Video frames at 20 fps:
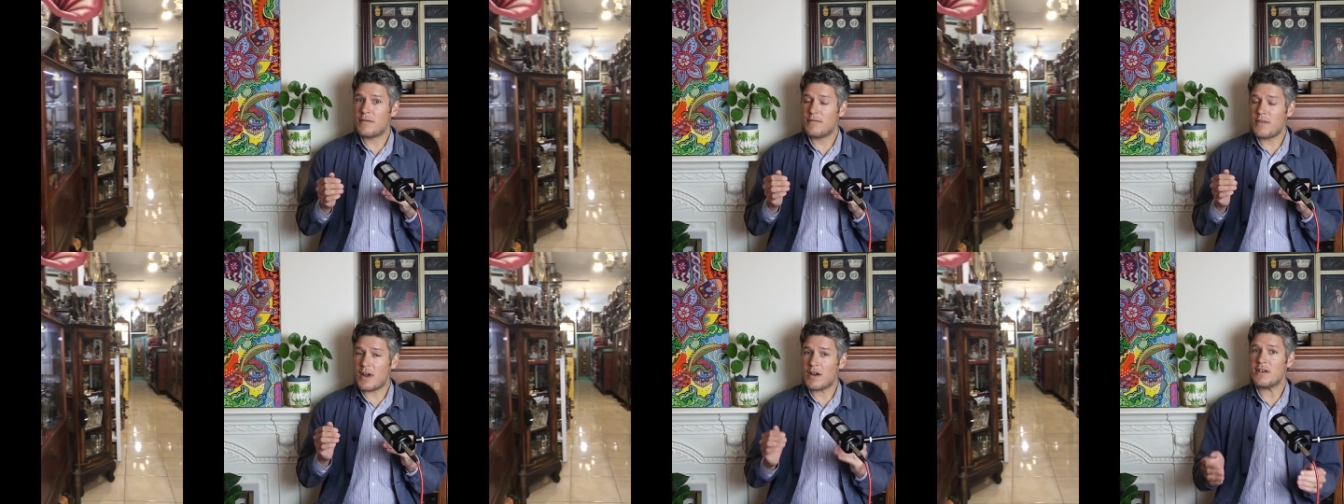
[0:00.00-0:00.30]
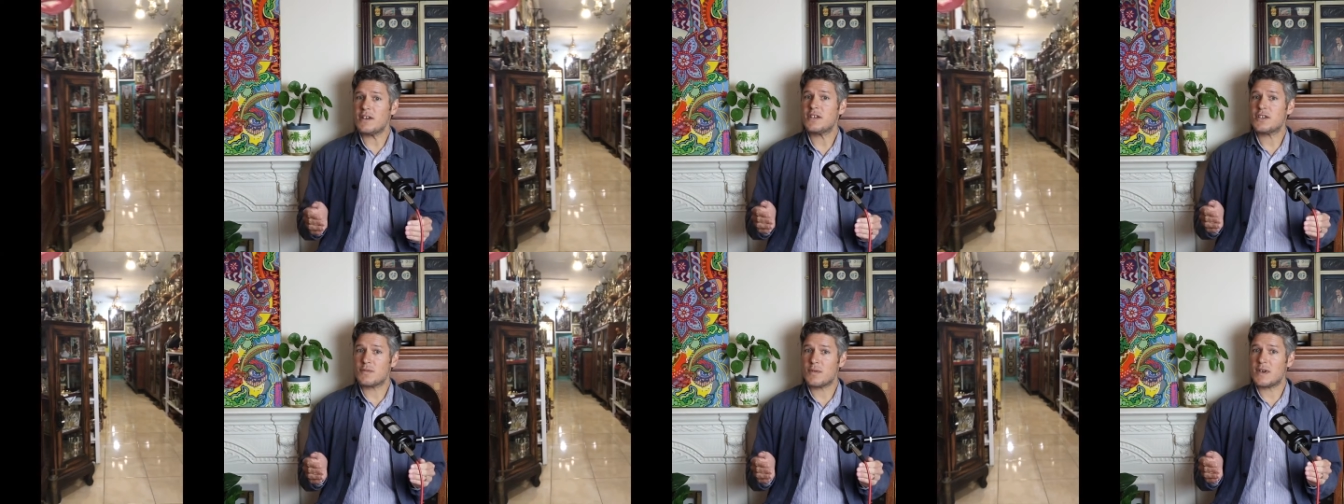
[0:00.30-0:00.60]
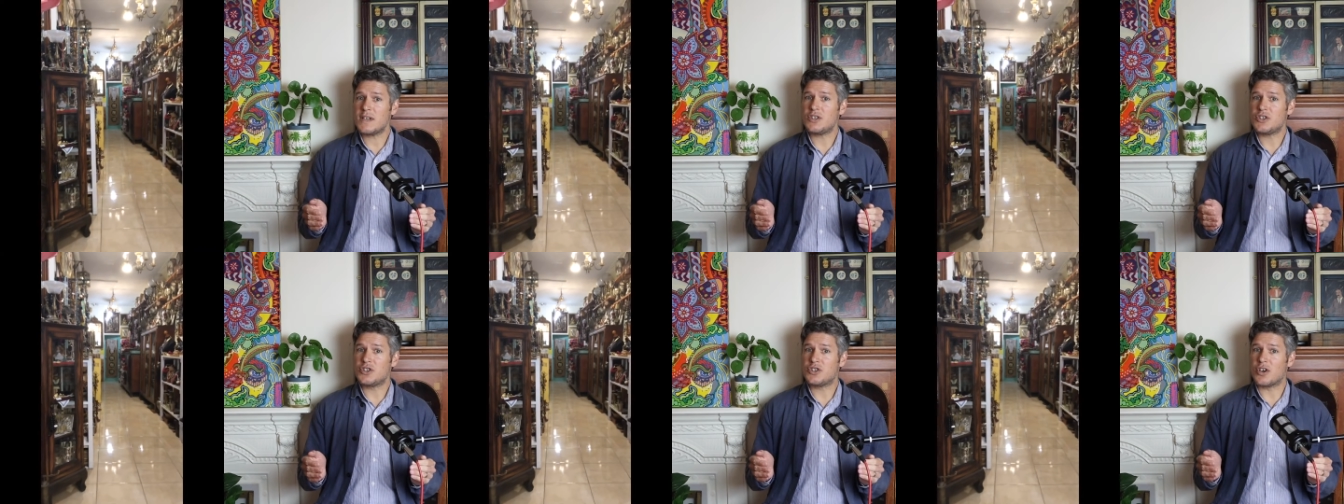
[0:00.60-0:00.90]
Very
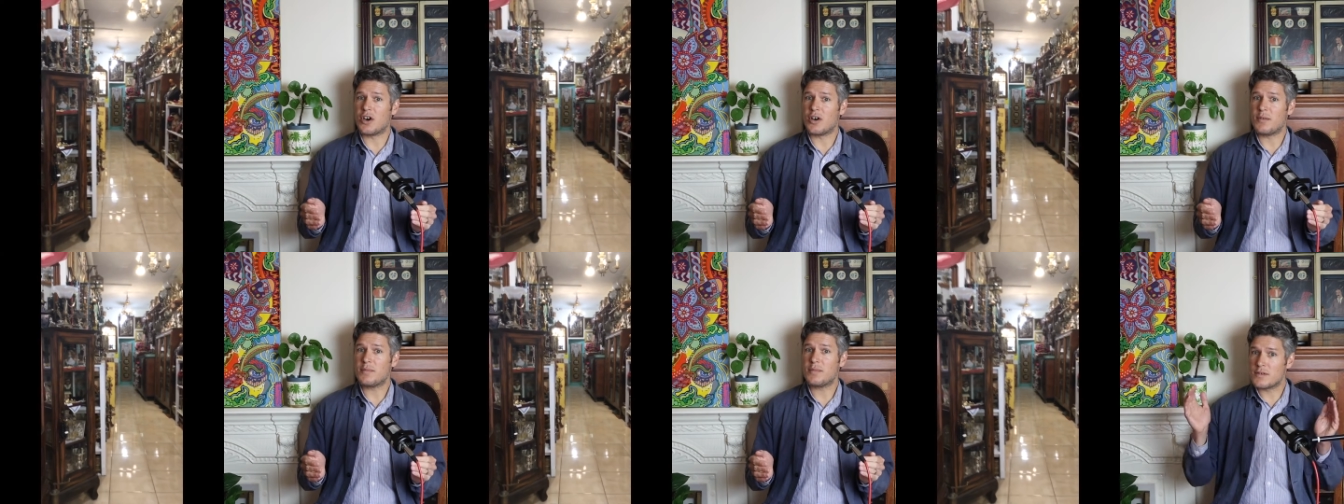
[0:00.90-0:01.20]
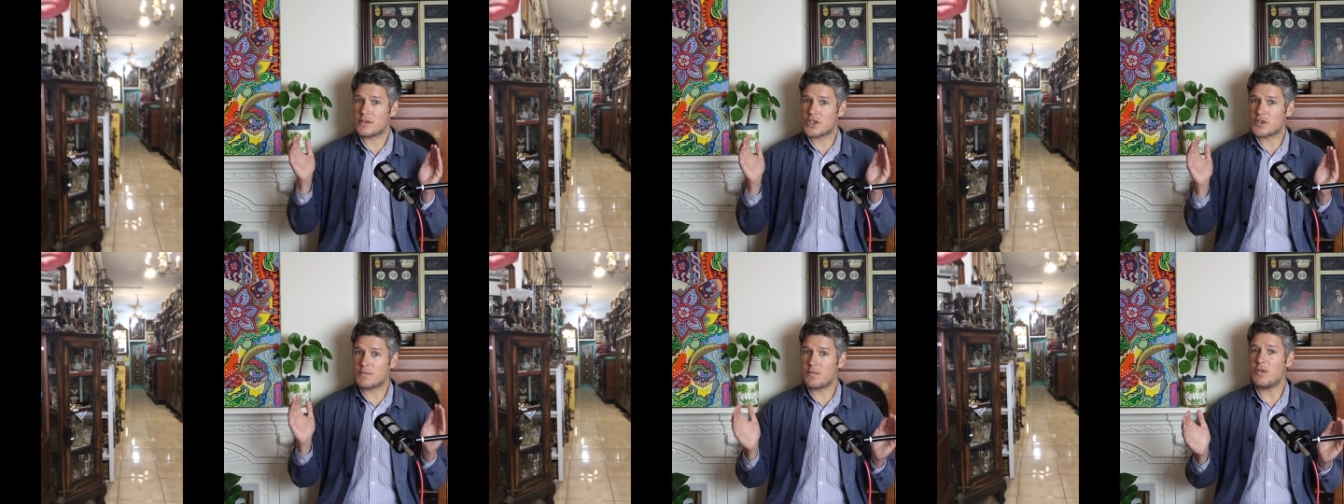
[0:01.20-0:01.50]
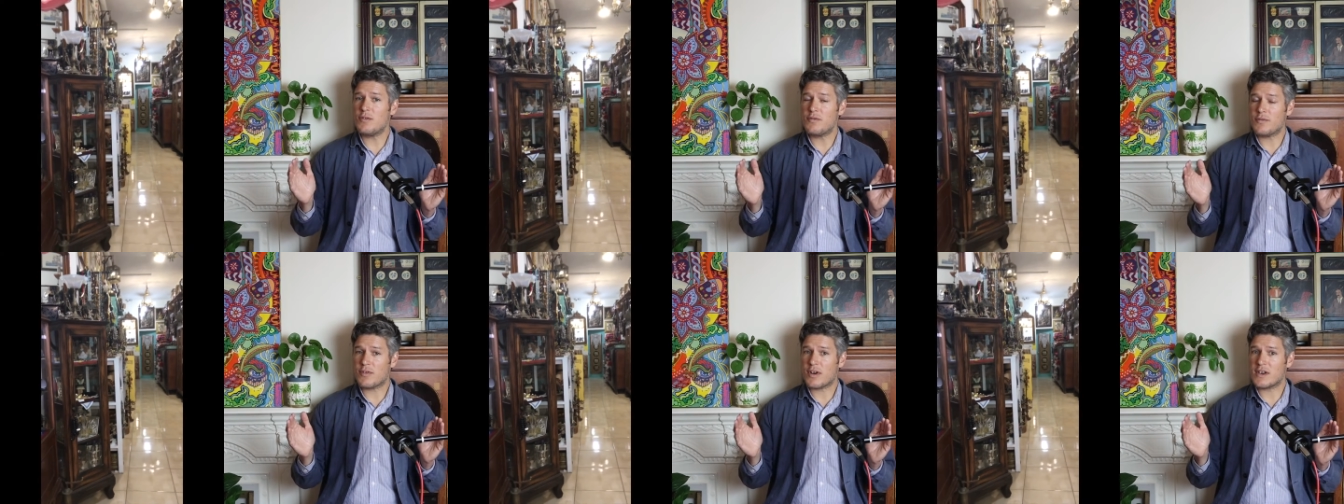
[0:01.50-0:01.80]
sweet shop,
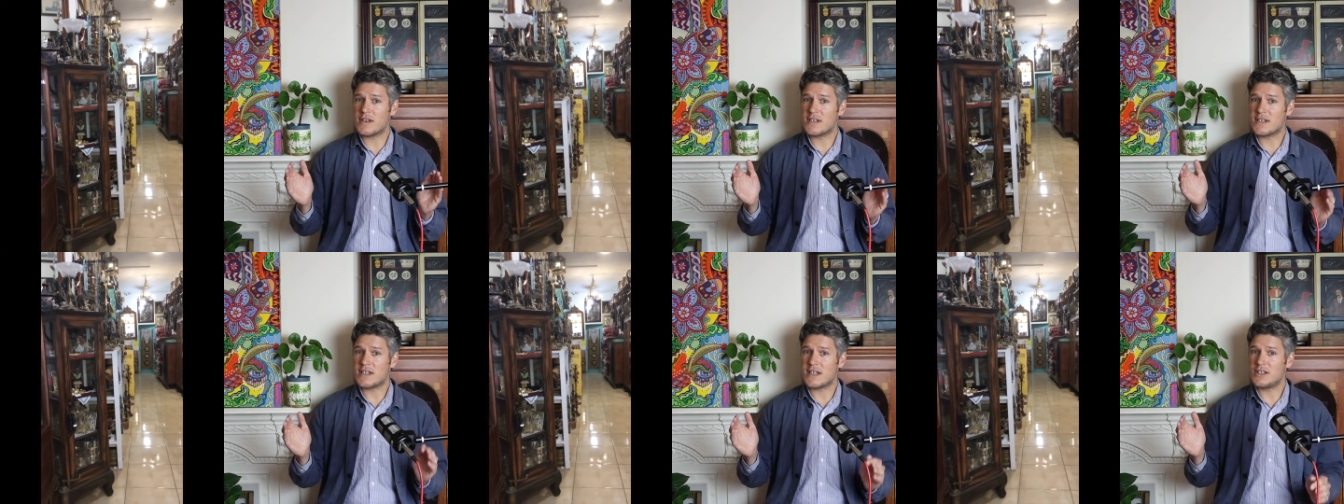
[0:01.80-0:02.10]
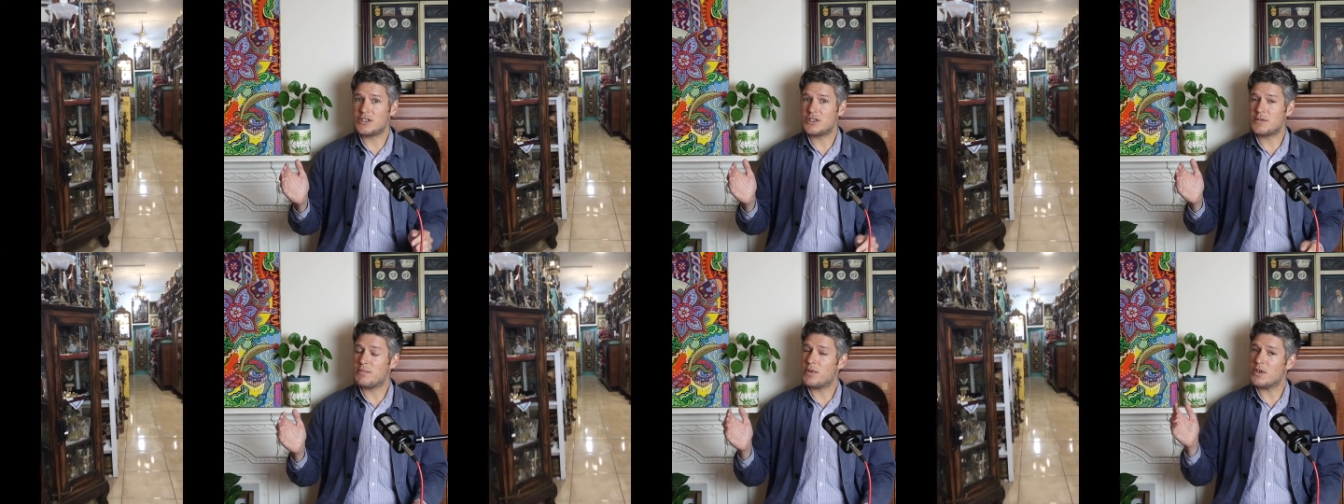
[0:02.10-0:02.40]
small frontage,